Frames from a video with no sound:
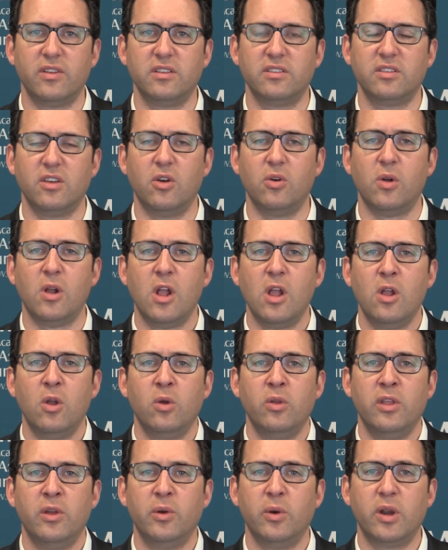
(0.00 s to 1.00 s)
And so
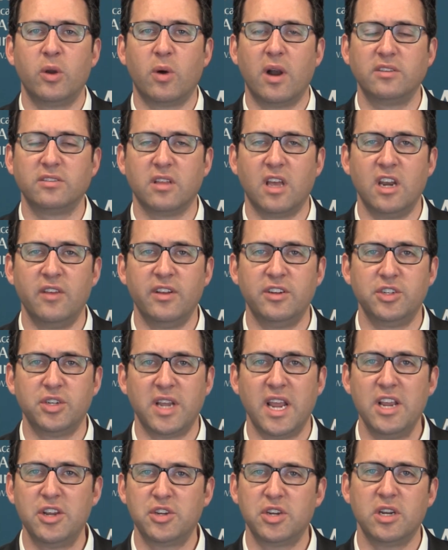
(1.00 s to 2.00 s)
it requires a lot of
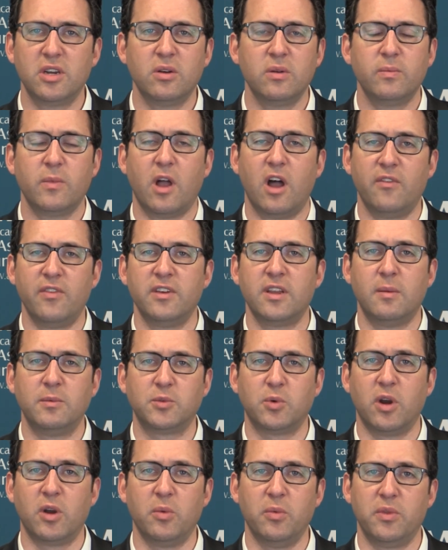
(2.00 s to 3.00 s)
education, oftentimes
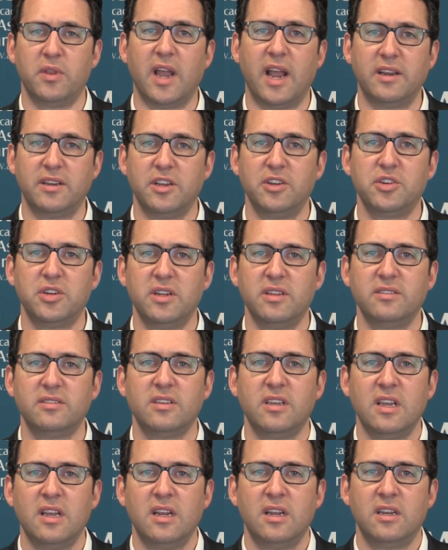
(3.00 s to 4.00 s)
working with dietitians
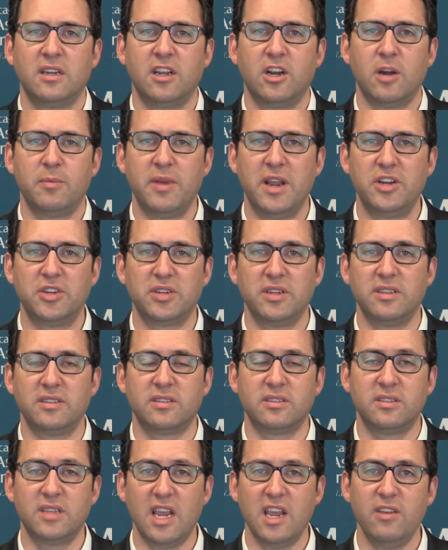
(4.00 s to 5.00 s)
to get our
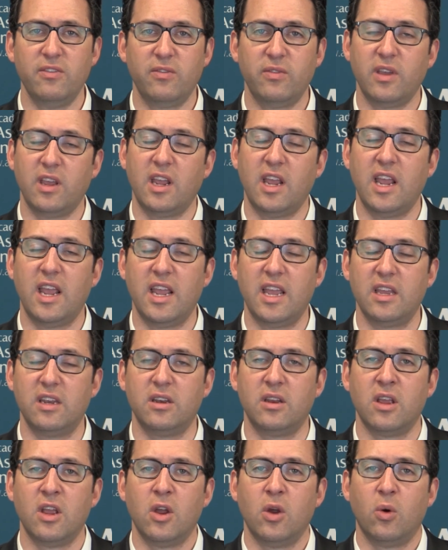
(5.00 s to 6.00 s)
patients safe
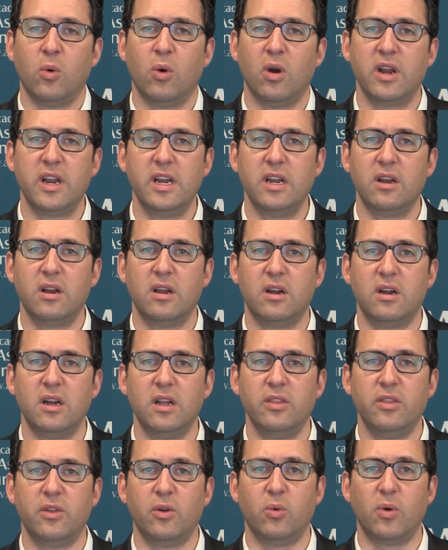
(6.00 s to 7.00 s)
and working
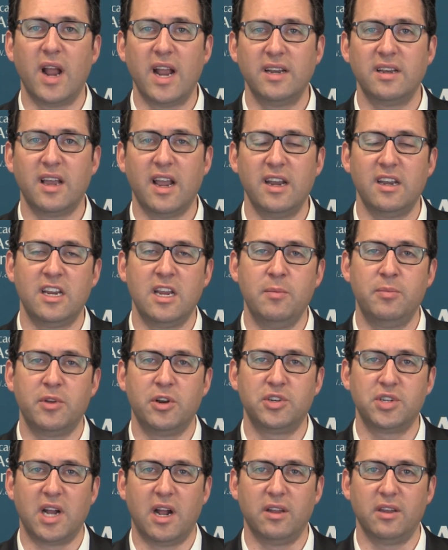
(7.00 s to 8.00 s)
on the right diet to keep
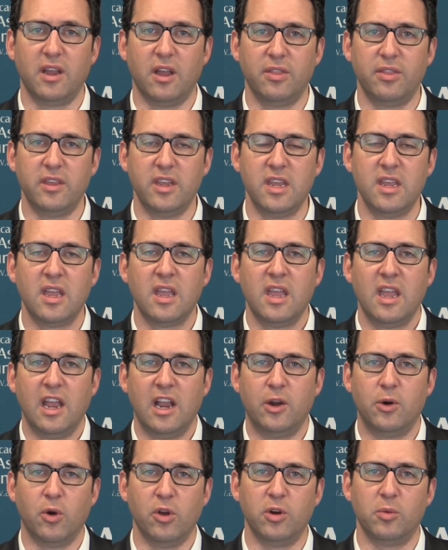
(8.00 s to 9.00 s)
their child healthy
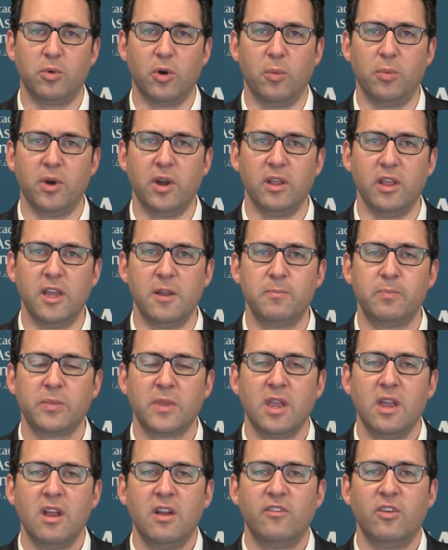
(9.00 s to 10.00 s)
and growing appropriately.
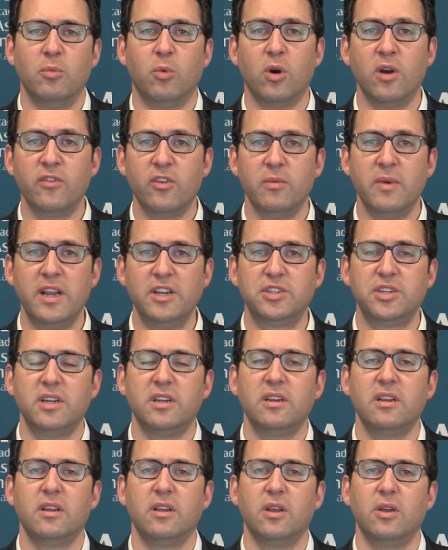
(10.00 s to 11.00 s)
For more
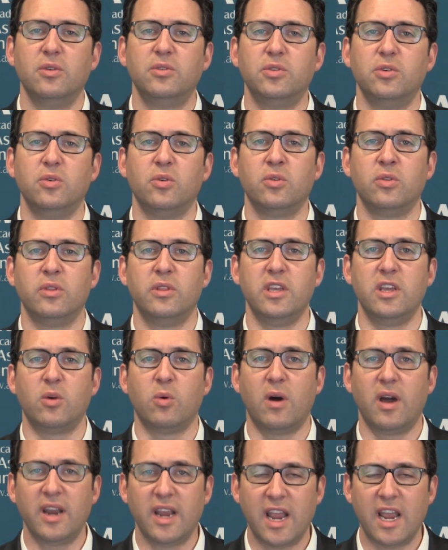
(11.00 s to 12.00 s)
information, go to the
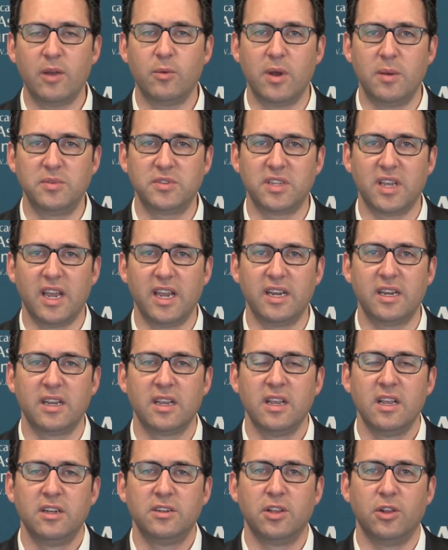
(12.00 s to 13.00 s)
Quad AI website
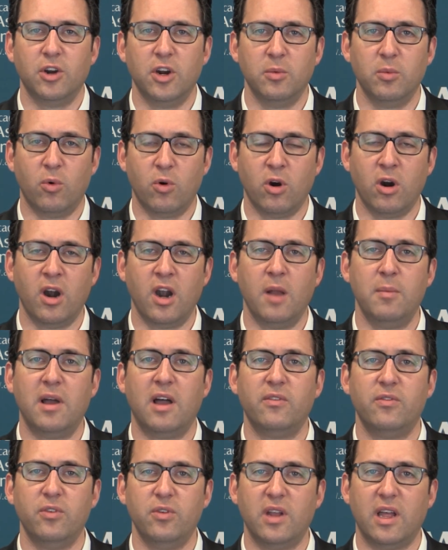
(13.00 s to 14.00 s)
to learn more
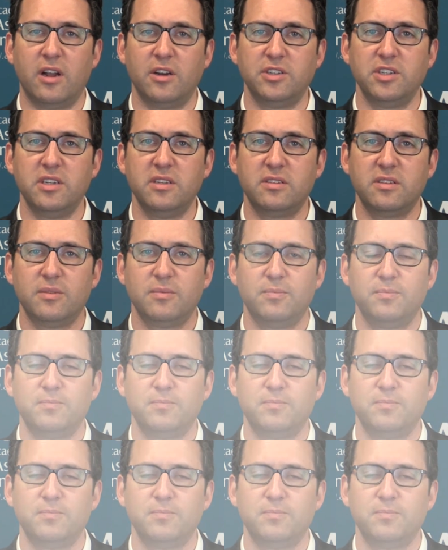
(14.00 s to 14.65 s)
about food allergies.